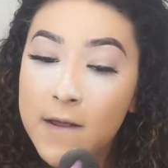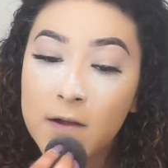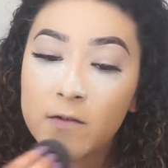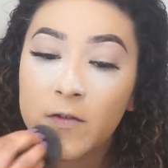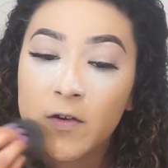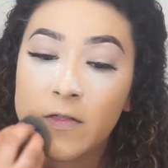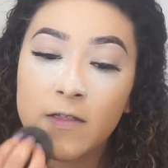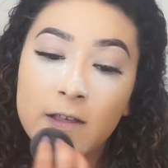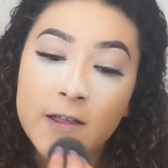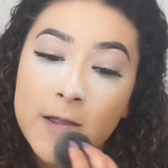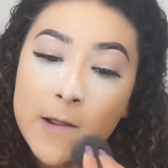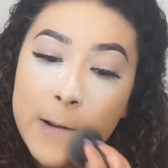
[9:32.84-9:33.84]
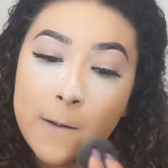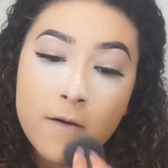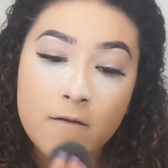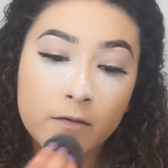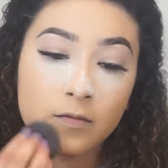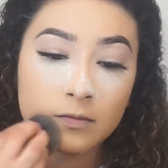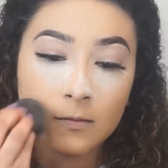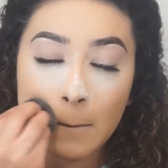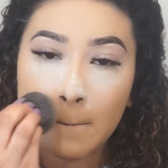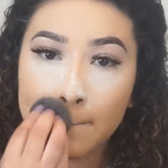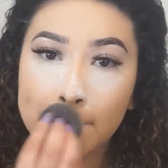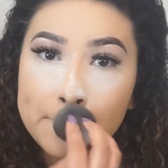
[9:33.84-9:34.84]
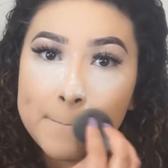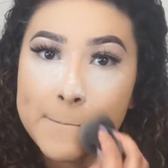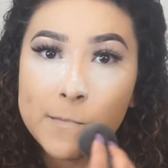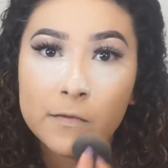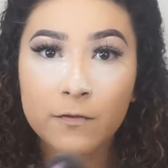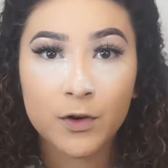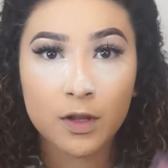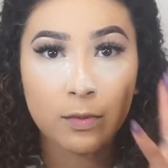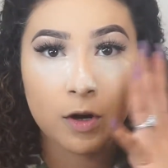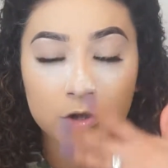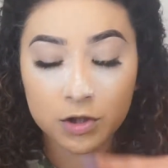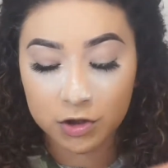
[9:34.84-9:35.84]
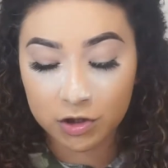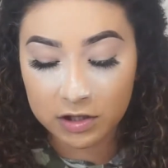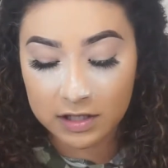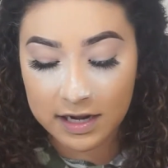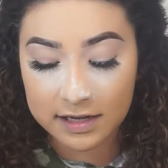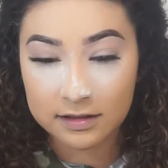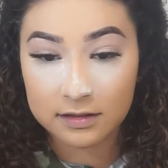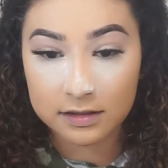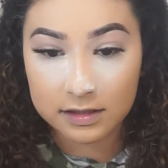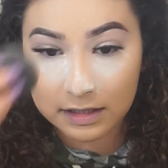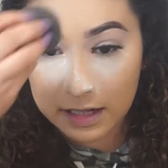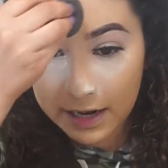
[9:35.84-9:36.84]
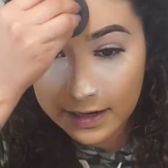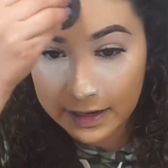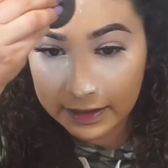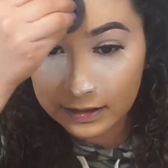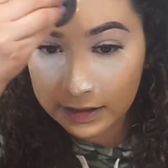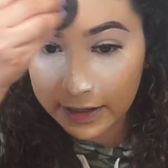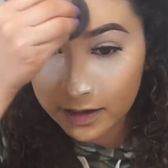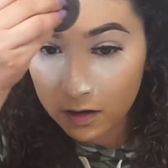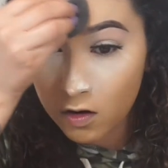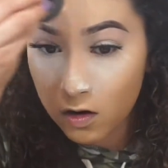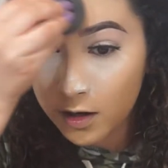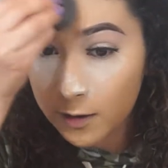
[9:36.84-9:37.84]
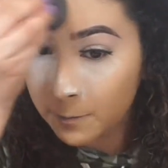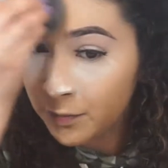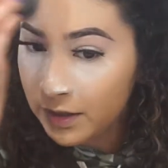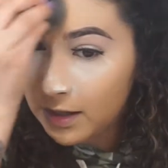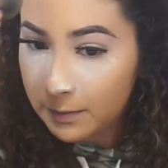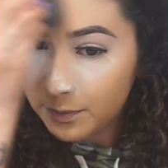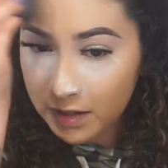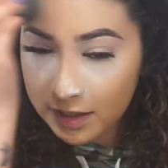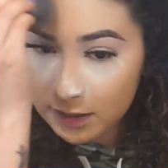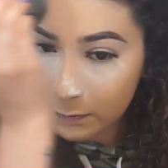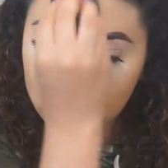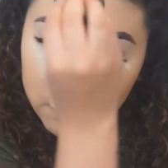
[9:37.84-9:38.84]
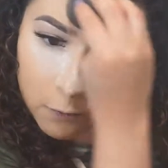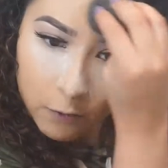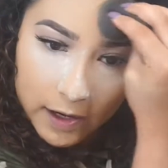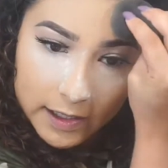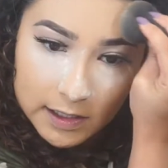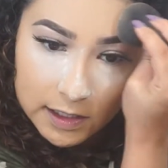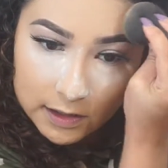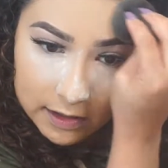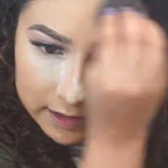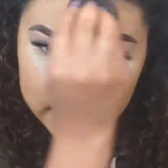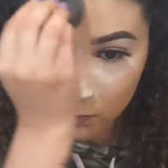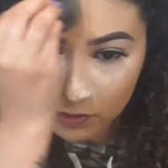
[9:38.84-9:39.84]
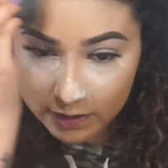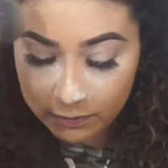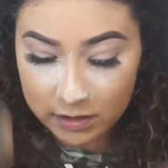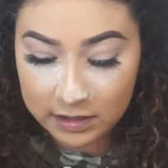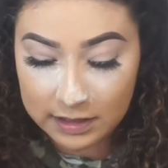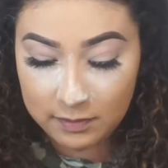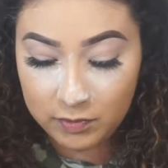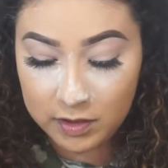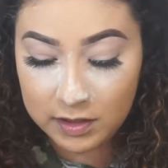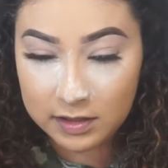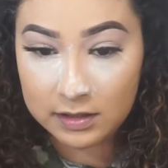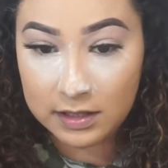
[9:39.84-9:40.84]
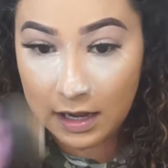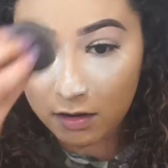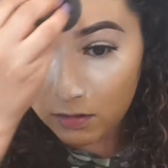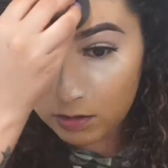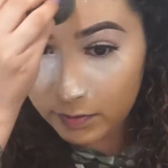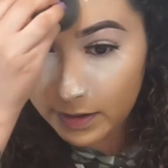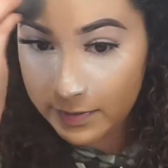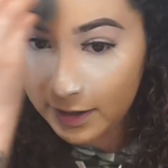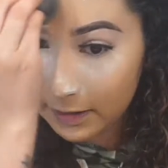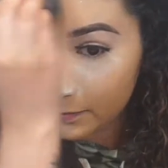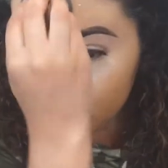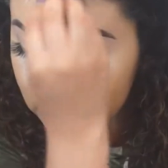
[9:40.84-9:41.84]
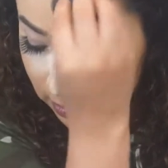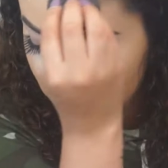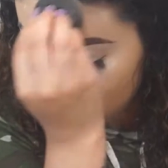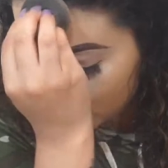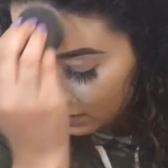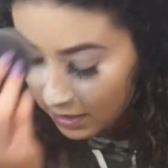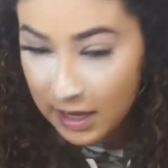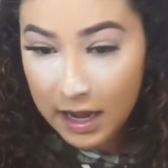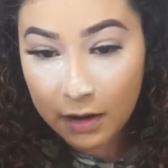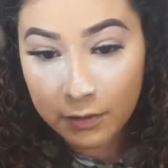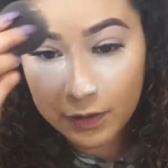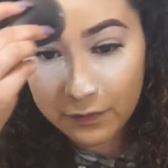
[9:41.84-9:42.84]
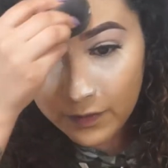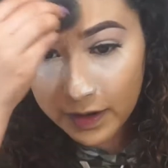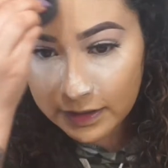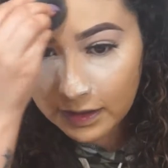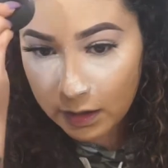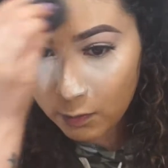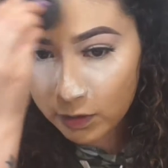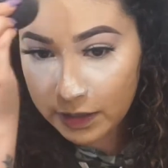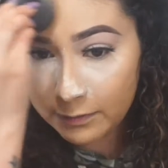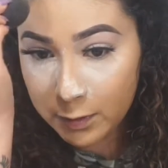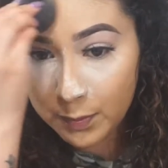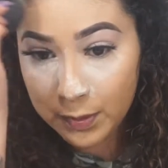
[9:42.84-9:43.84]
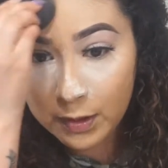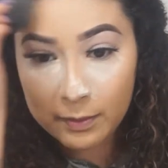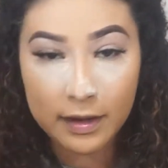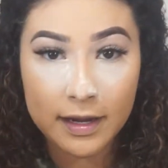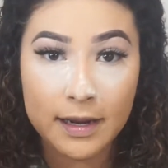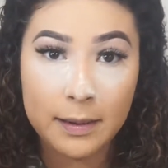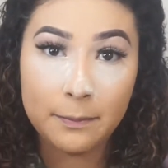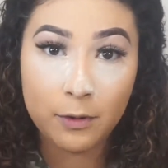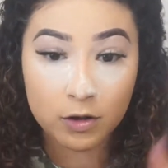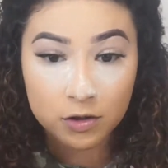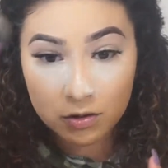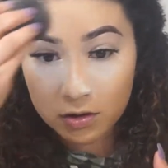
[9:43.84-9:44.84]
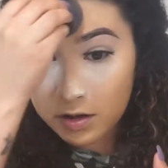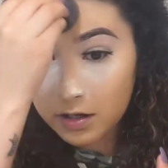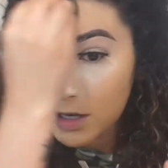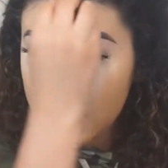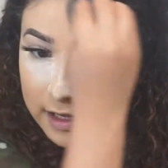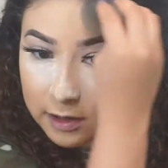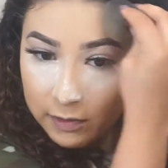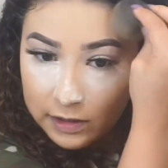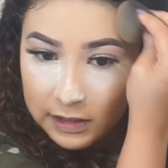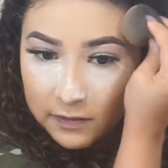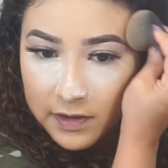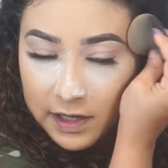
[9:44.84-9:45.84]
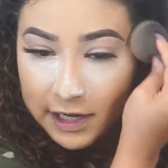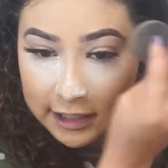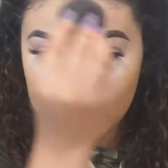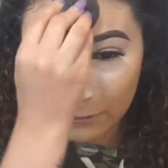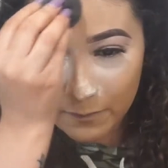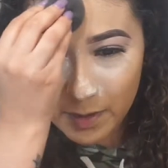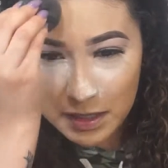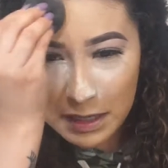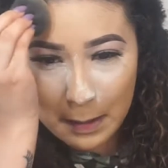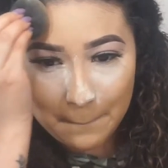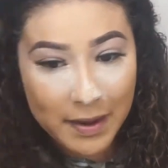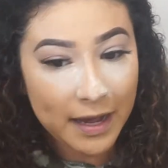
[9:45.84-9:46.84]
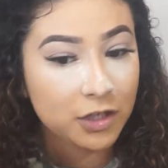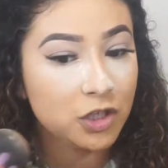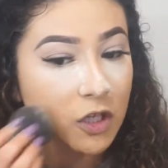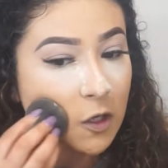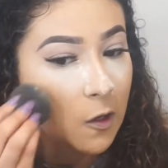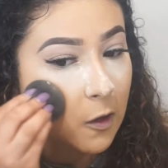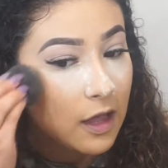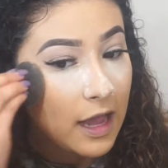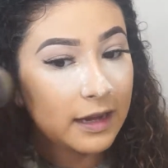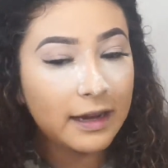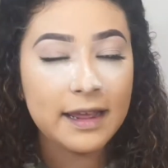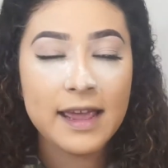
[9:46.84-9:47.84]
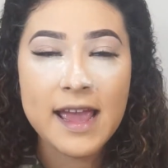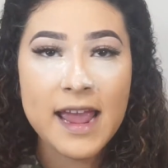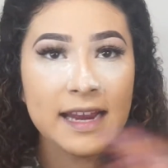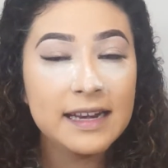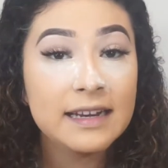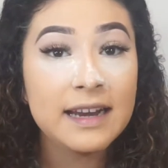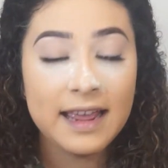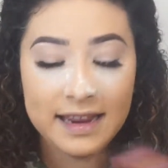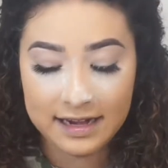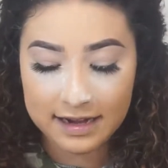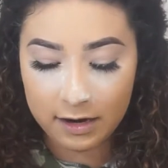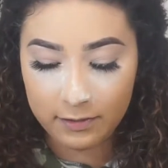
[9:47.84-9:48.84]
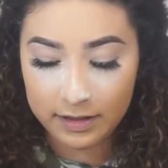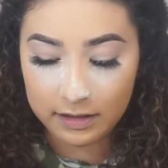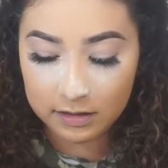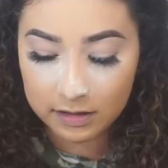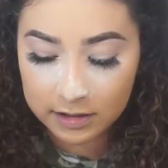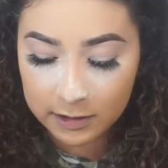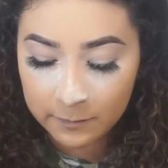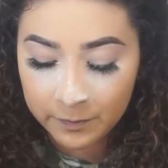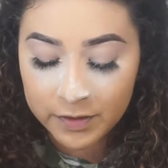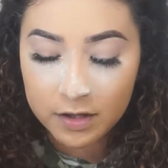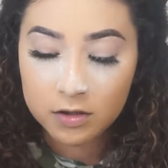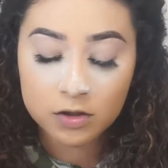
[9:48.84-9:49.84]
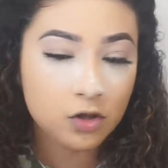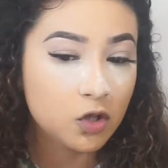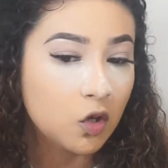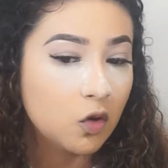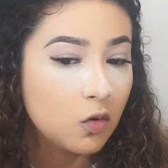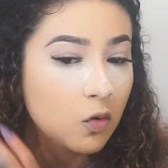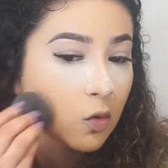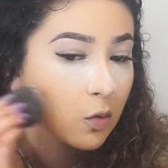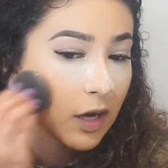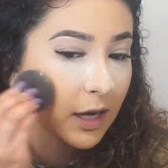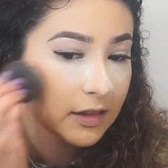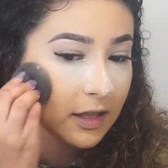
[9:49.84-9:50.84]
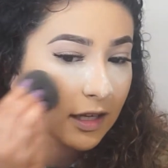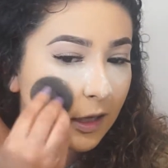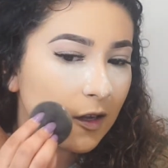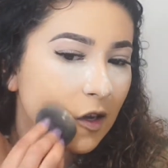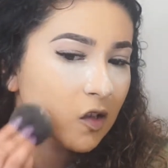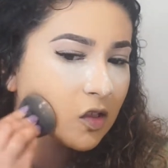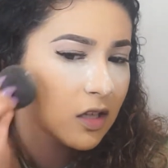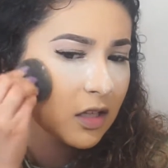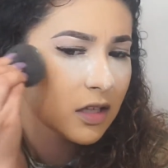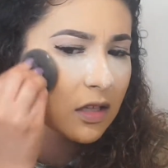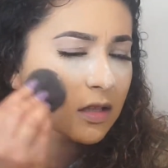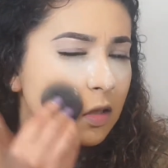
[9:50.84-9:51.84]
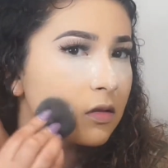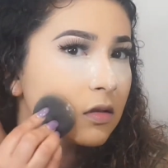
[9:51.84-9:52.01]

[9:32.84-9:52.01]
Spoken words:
for the bronzer just to kind of slide and glide on. Because before I did this, when I would skip this out on my makeup routine, I would find that when I would put my bronzer on, it would leave it kind of muddy and patchy, and I hated how it looked. So I think I got this